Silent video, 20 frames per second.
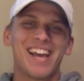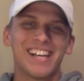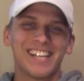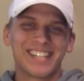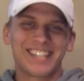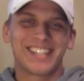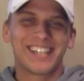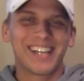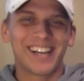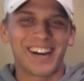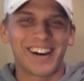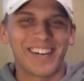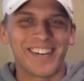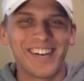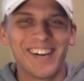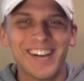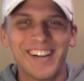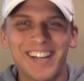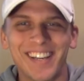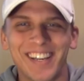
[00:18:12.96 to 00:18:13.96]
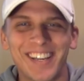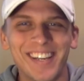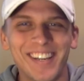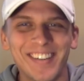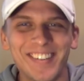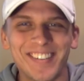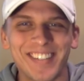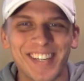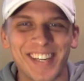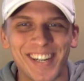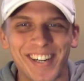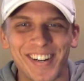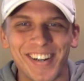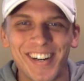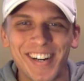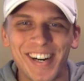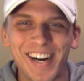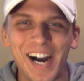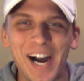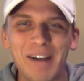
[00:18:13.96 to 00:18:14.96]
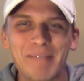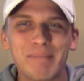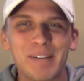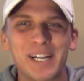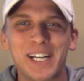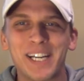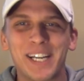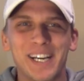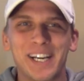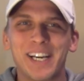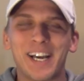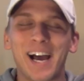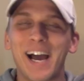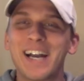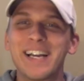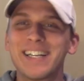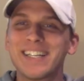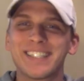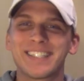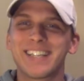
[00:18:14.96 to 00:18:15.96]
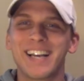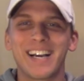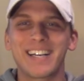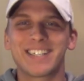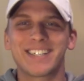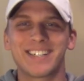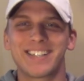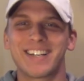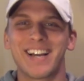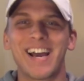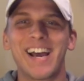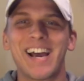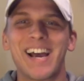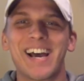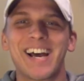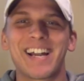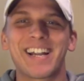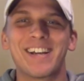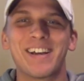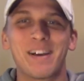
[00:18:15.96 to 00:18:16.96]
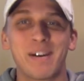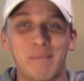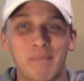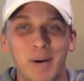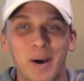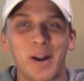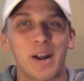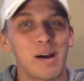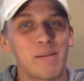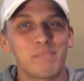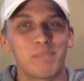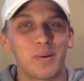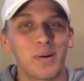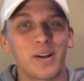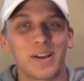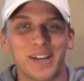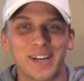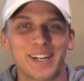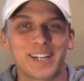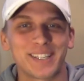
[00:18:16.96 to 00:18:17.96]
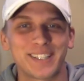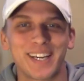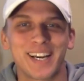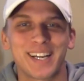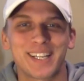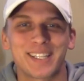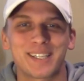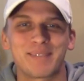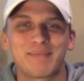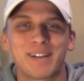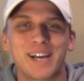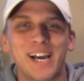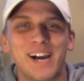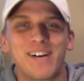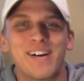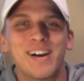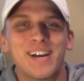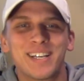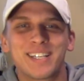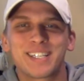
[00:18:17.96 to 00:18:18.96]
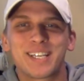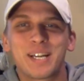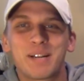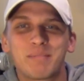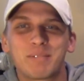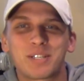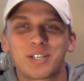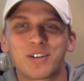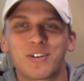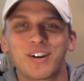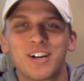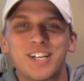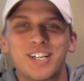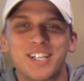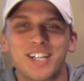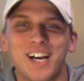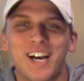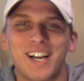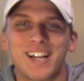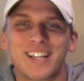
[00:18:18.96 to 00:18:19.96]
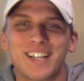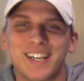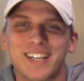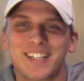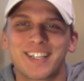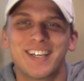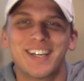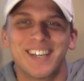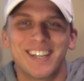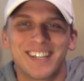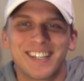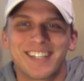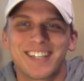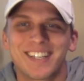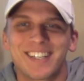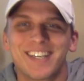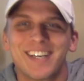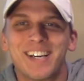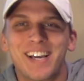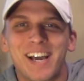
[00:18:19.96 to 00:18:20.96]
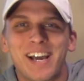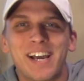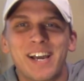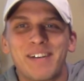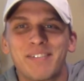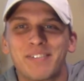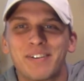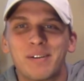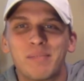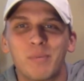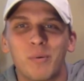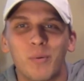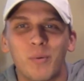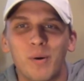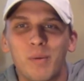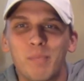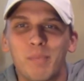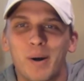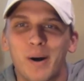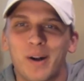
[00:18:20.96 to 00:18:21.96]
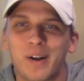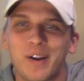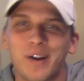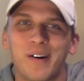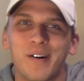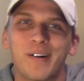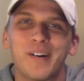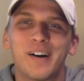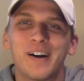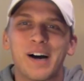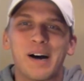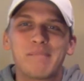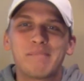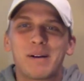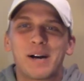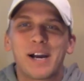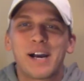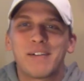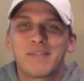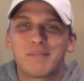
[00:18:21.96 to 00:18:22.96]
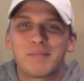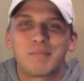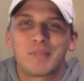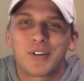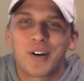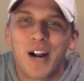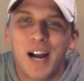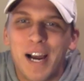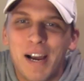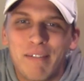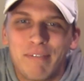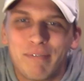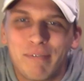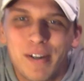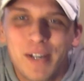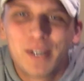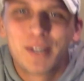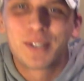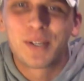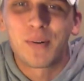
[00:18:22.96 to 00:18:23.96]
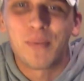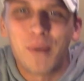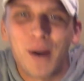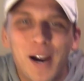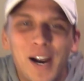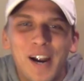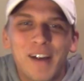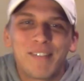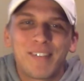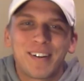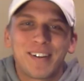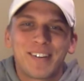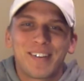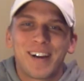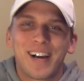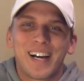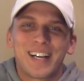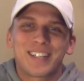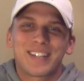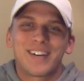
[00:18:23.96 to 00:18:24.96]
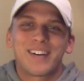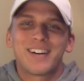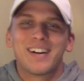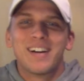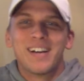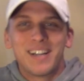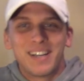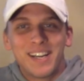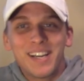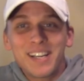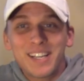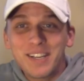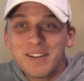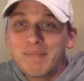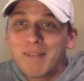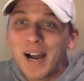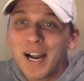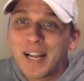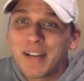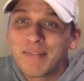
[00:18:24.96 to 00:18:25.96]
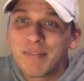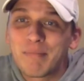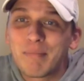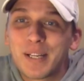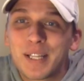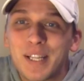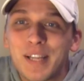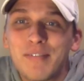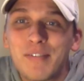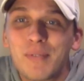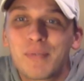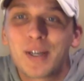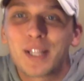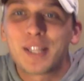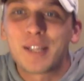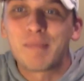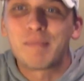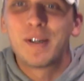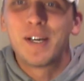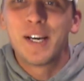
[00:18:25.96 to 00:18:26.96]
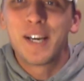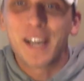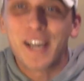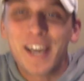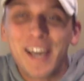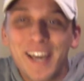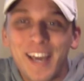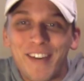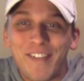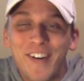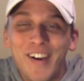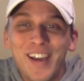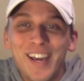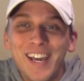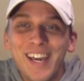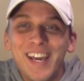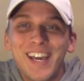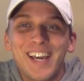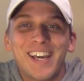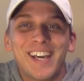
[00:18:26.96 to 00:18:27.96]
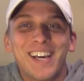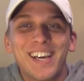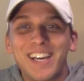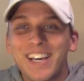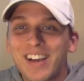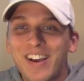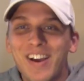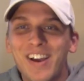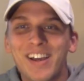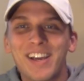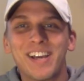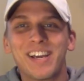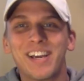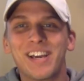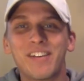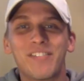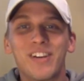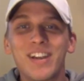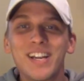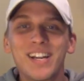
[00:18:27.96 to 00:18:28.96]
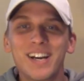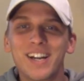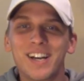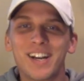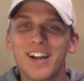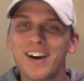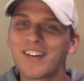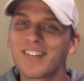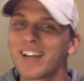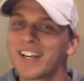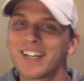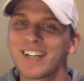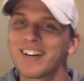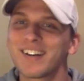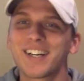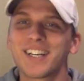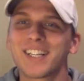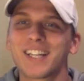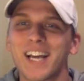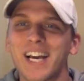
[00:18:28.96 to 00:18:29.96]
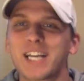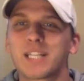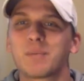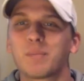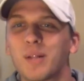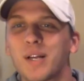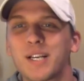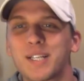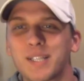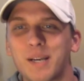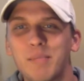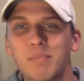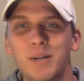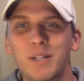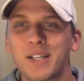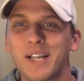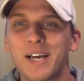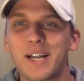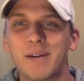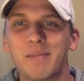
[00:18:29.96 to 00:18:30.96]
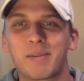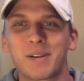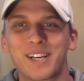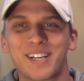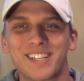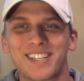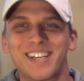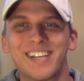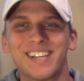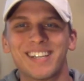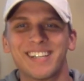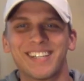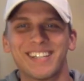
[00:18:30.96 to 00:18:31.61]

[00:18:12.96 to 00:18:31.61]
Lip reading: So, you two, I mean, I didn't text your dad, but I'm probably going to text him now, send him a screenshot of this, and just have him whoop on y'all. I might have him drive to wherever you guys are. Nick, you might even be living with him. If he doesn't know that you're in last place, I'm going to let him, because